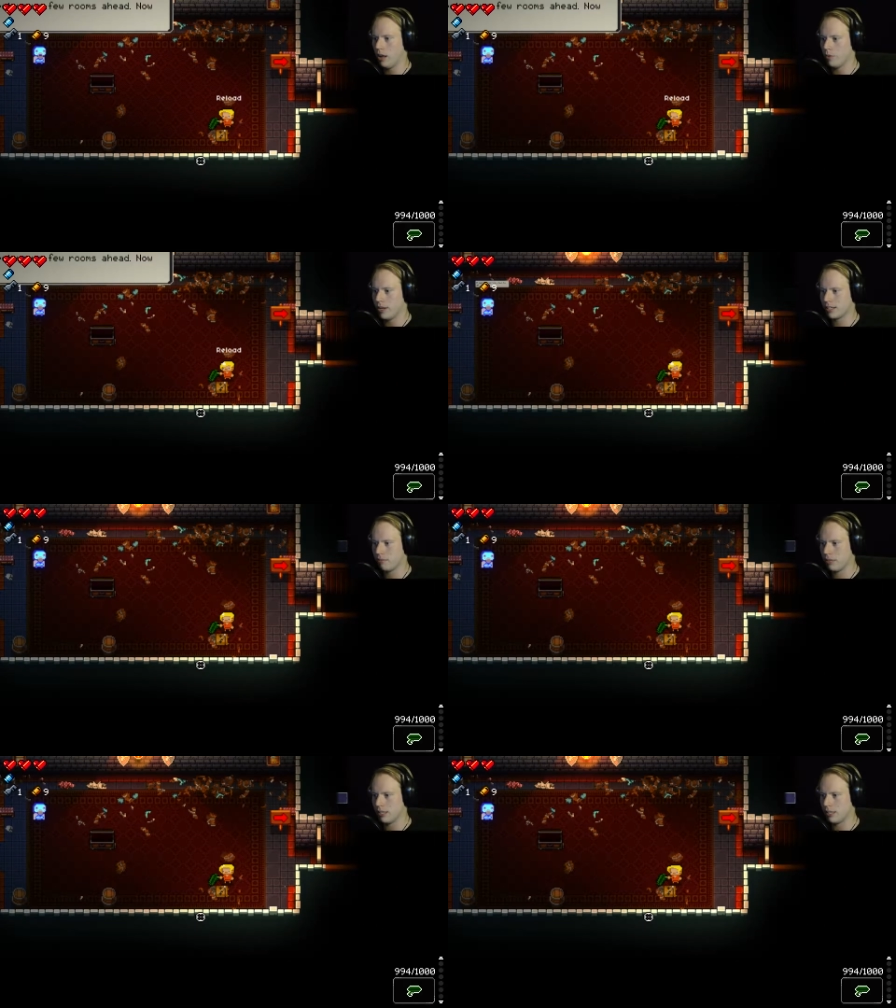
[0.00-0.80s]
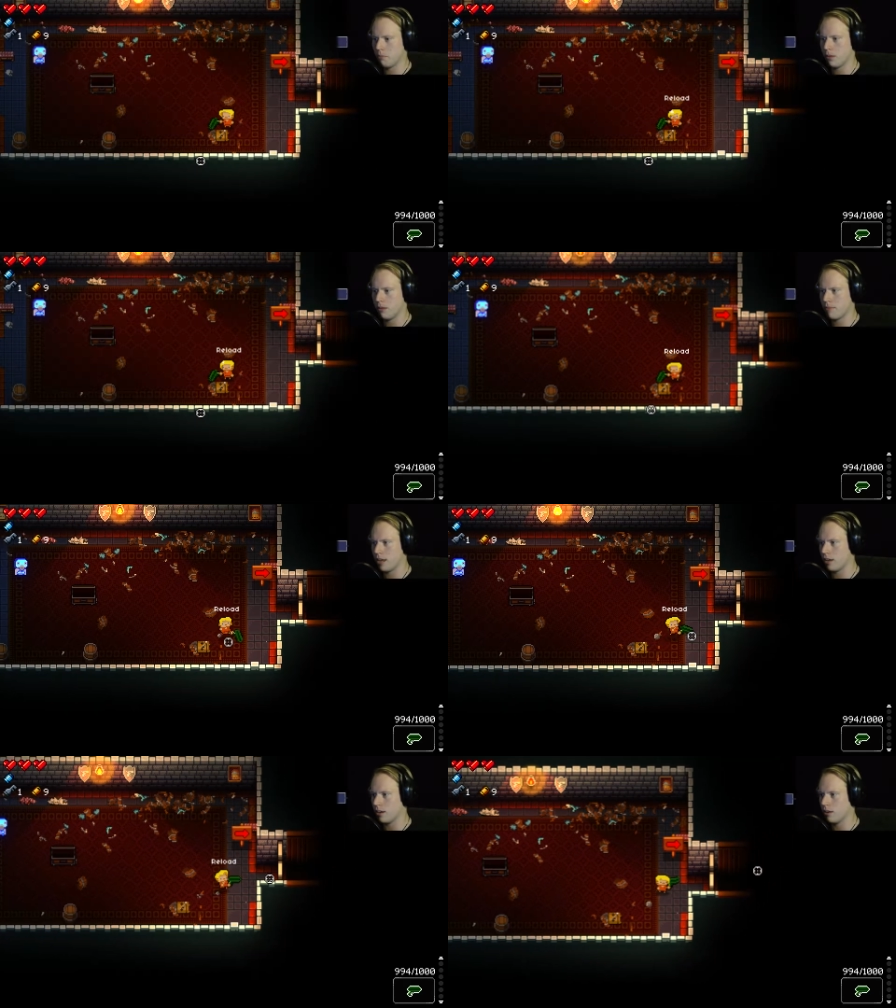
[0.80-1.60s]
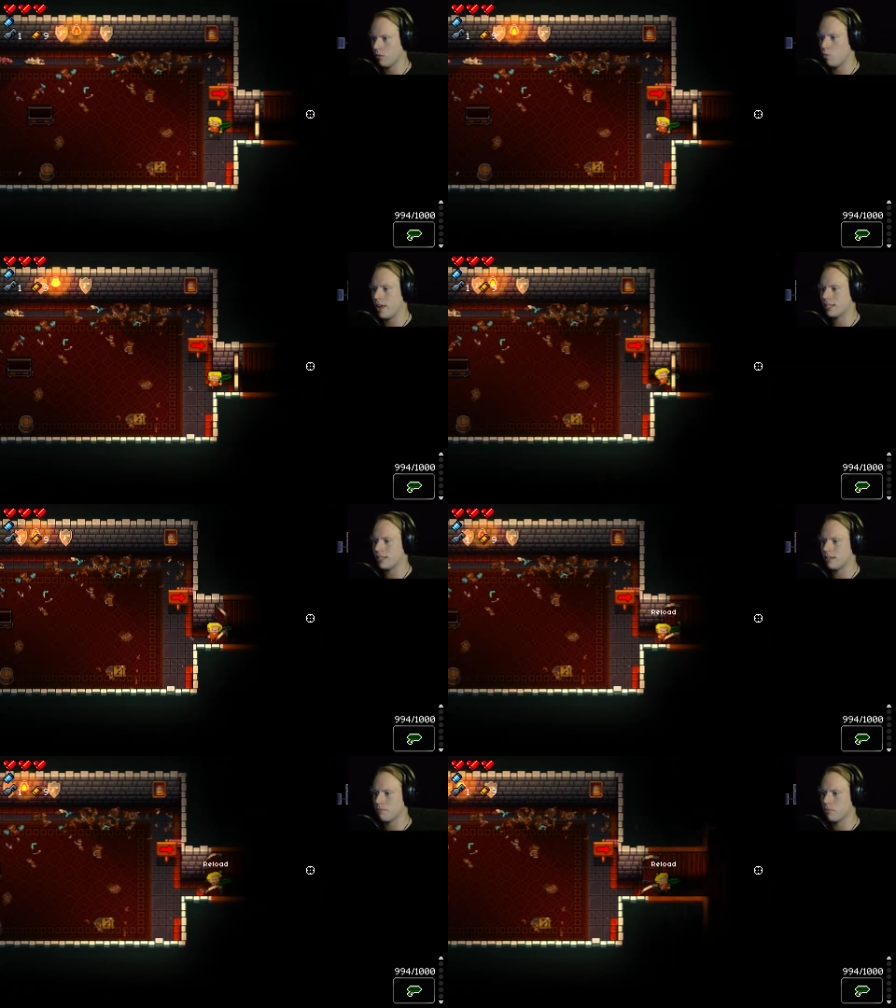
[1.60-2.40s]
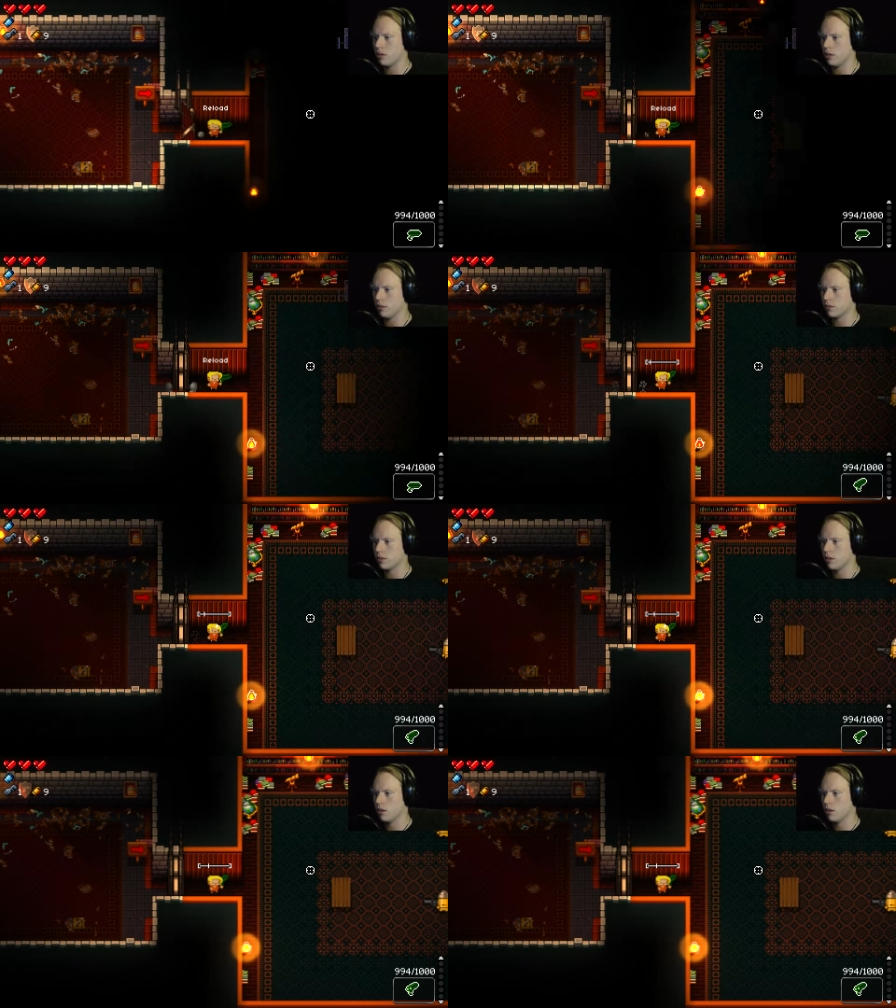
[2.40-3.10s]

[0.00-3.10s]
Rest in peace, little bullet man. Rest in peace.